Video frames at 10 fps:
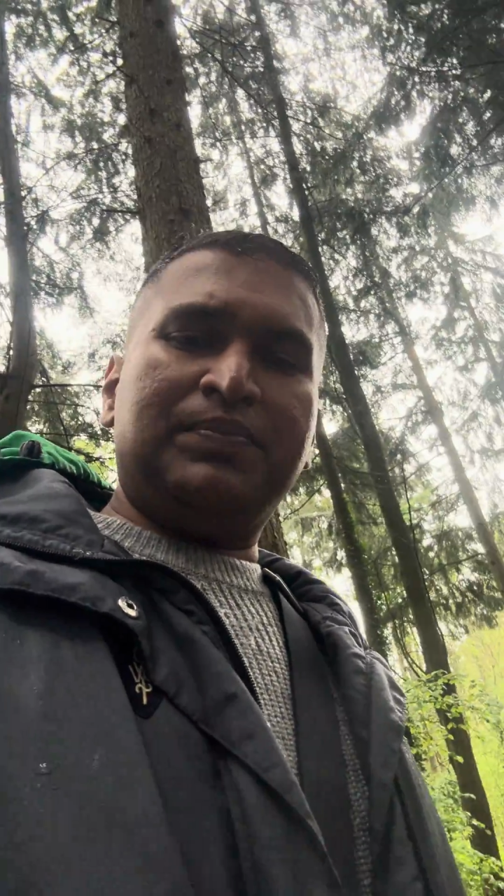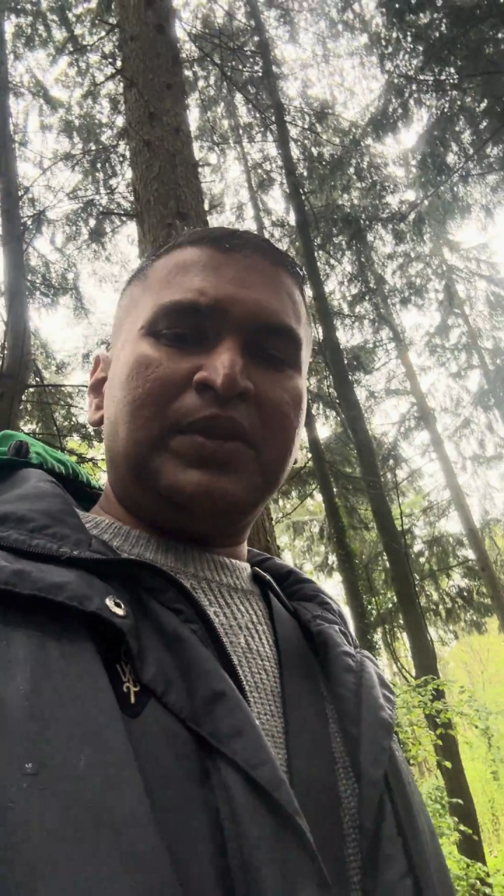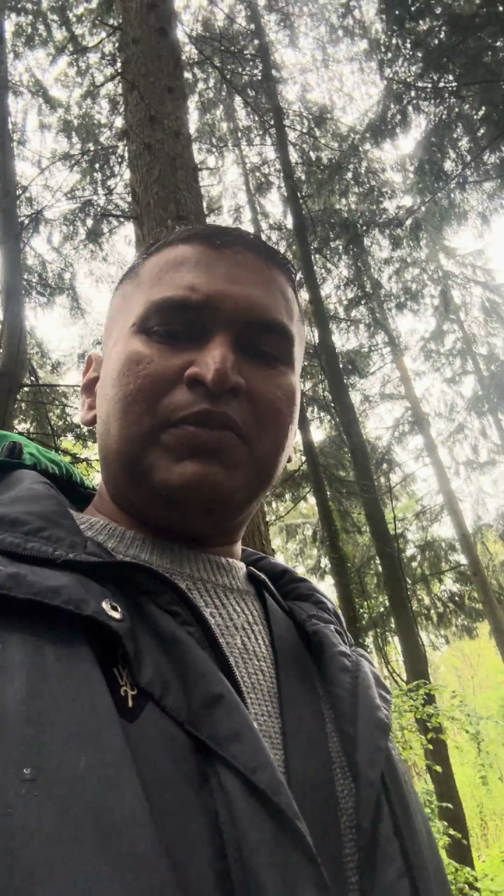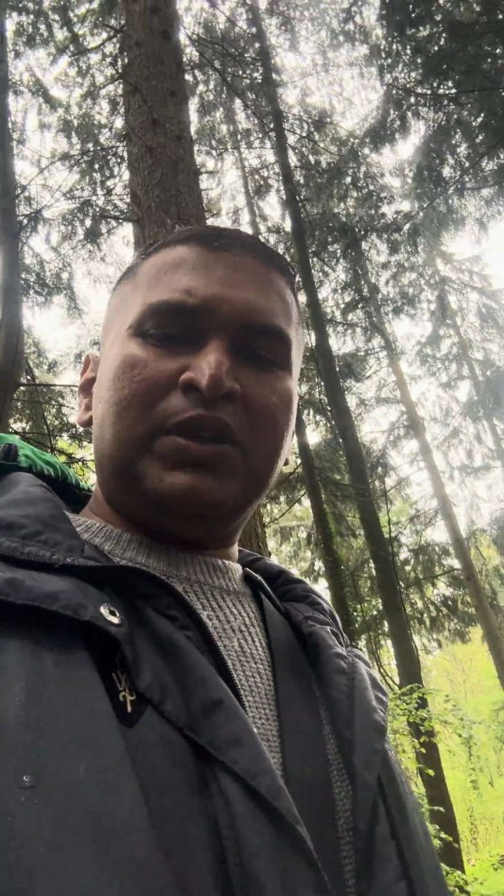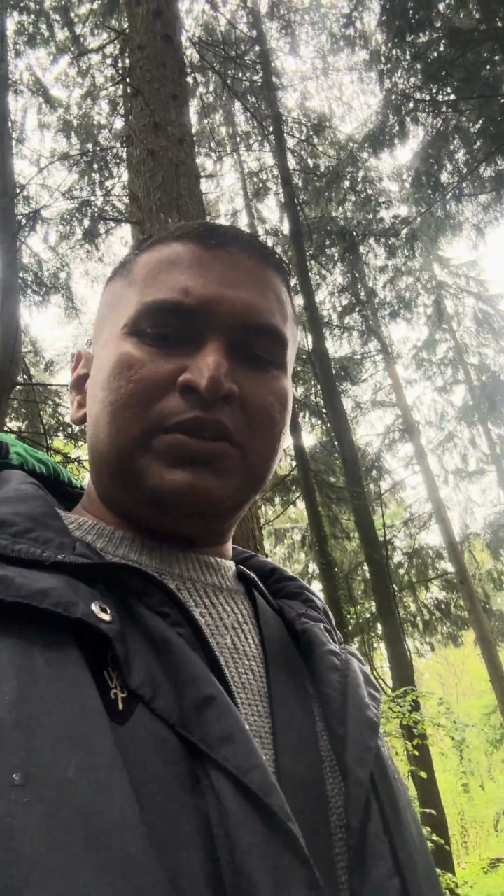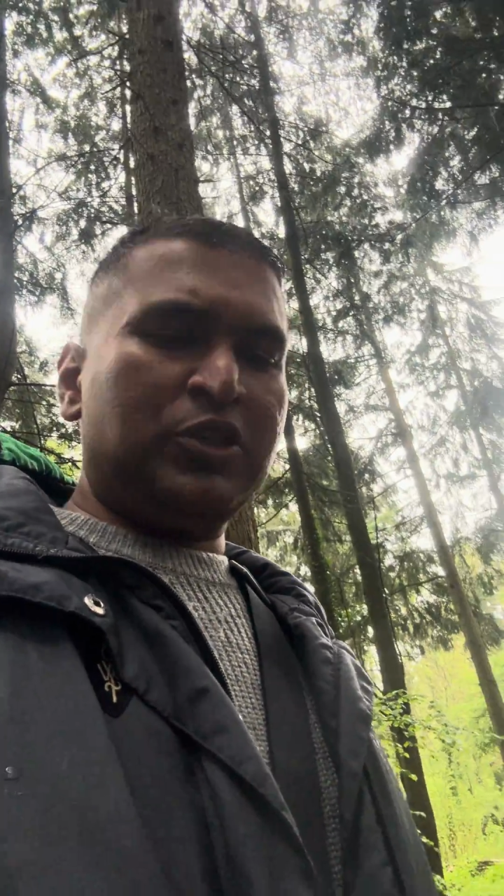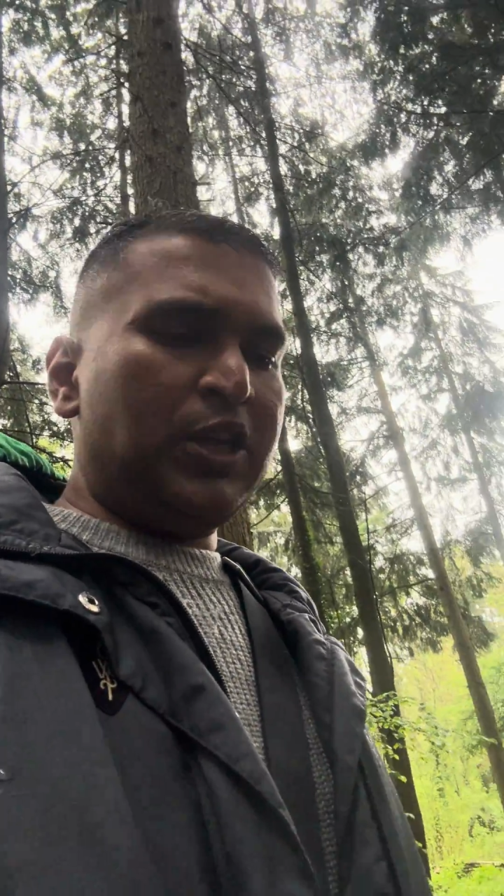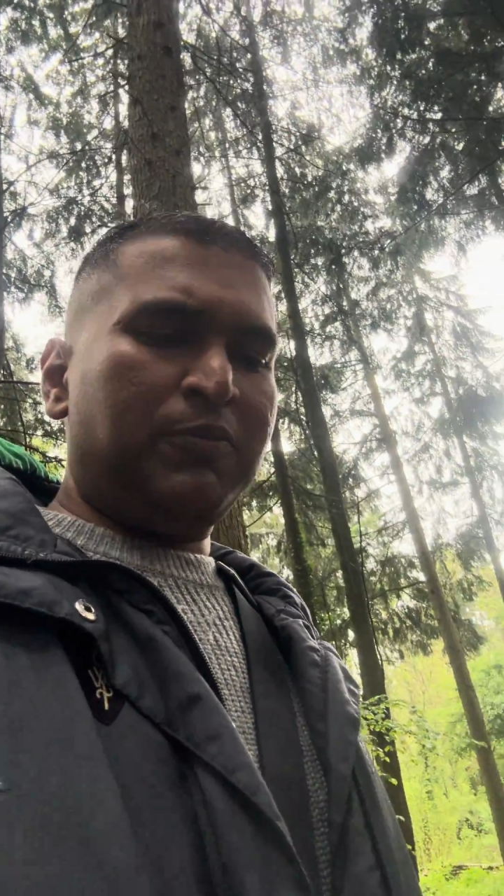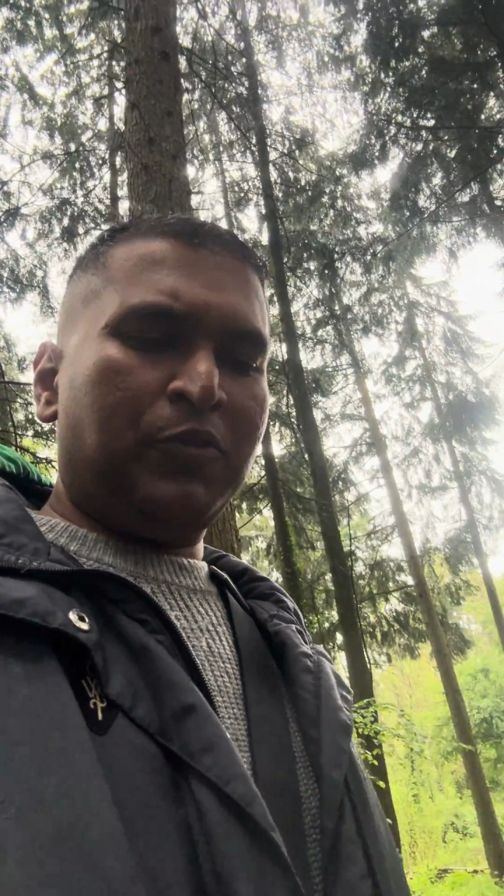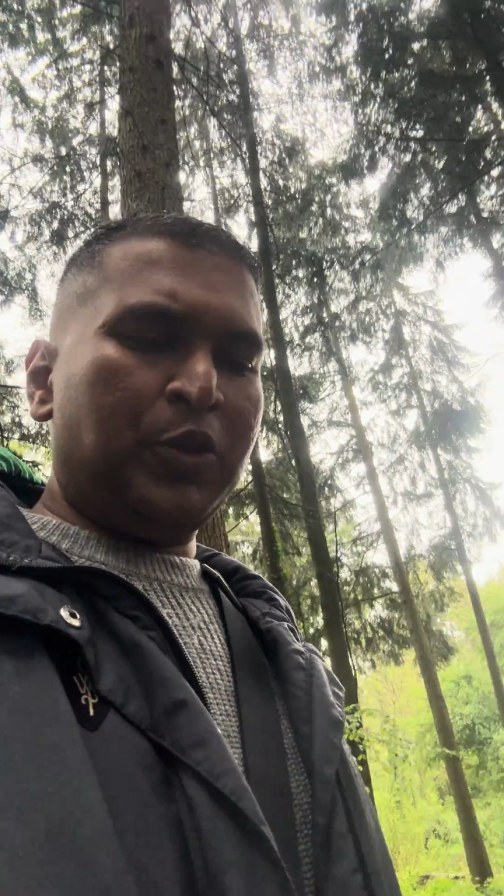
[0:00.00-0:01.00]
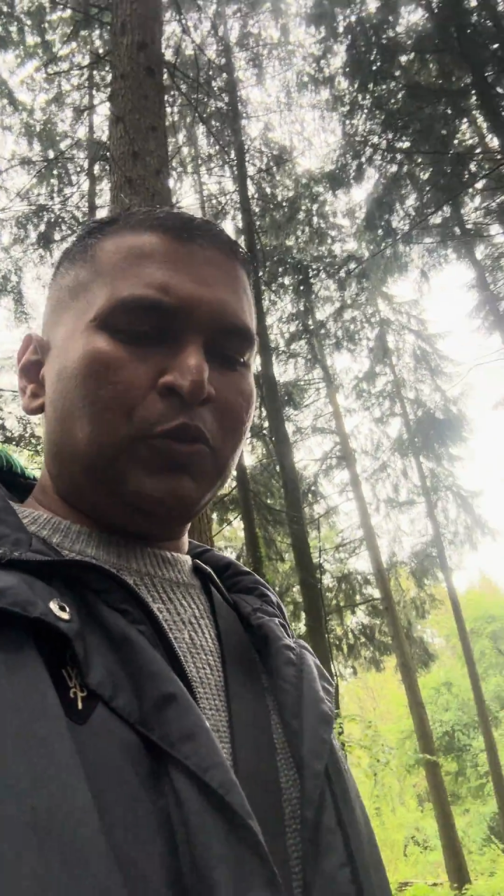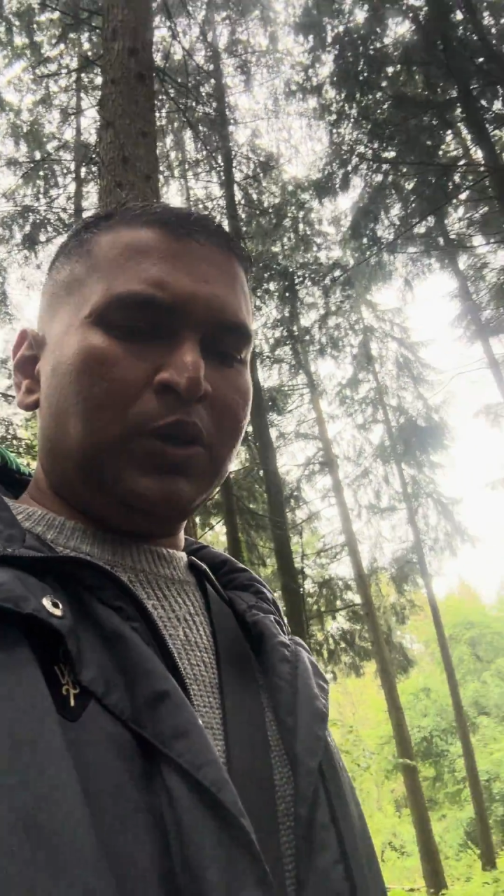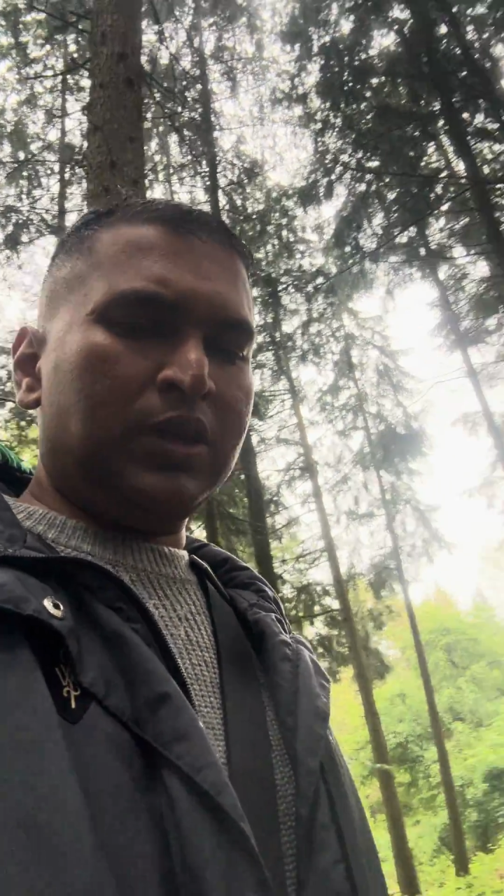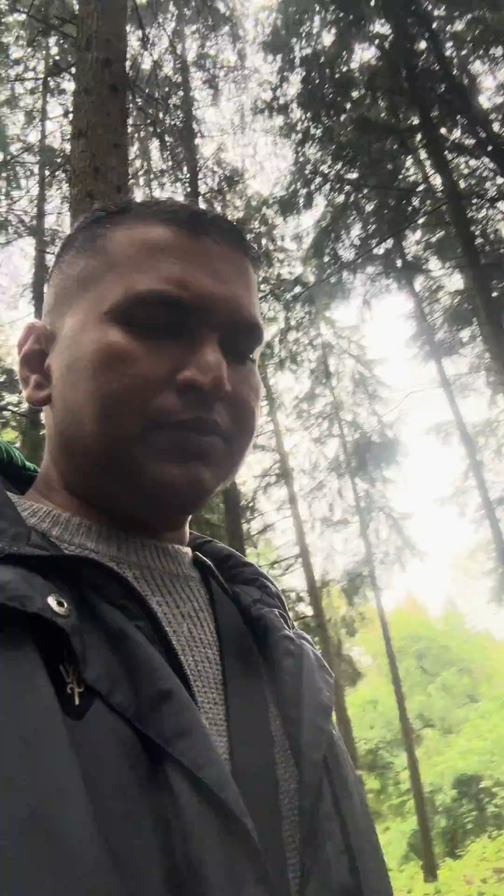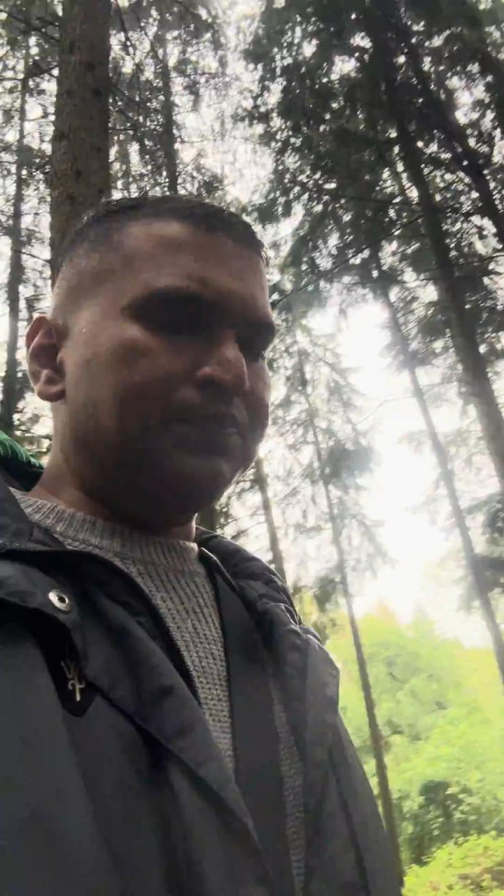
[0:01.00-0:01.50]
giving a shape for
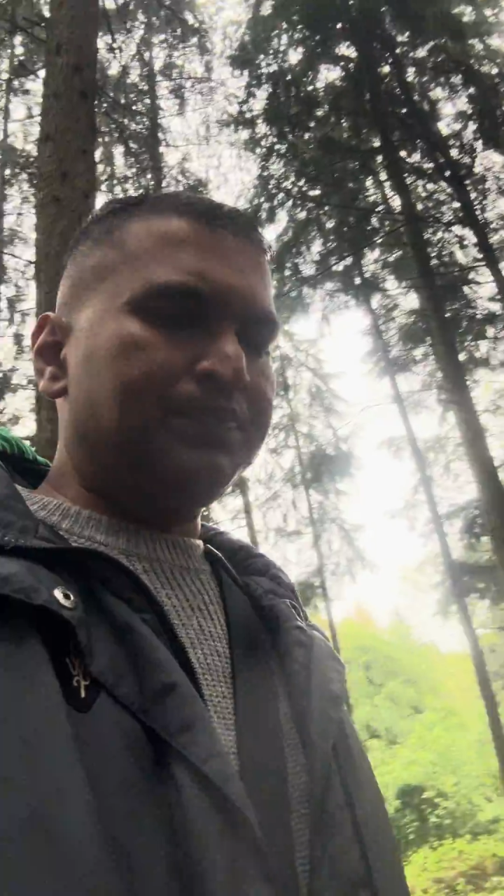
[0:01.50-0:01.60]
your